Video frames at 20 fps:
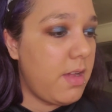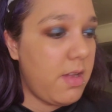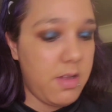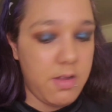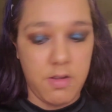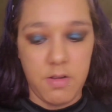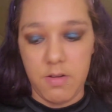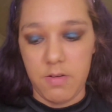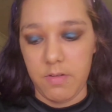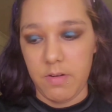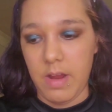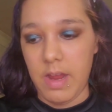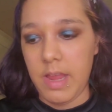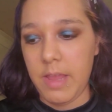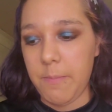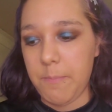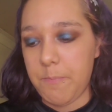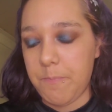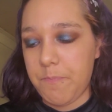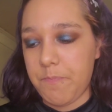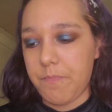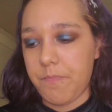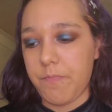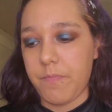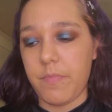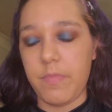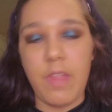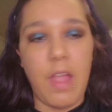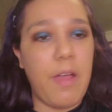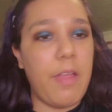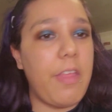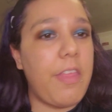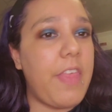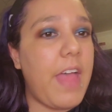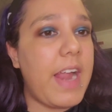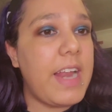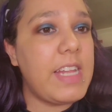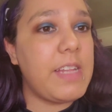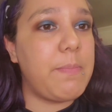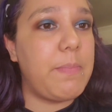Alright, now
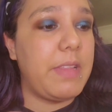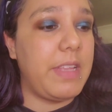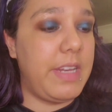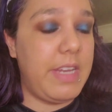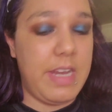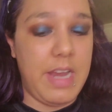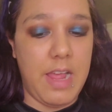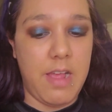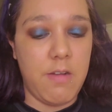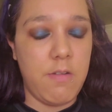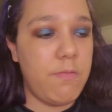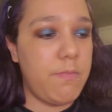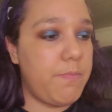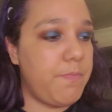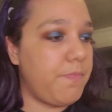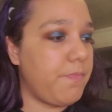that is blended out,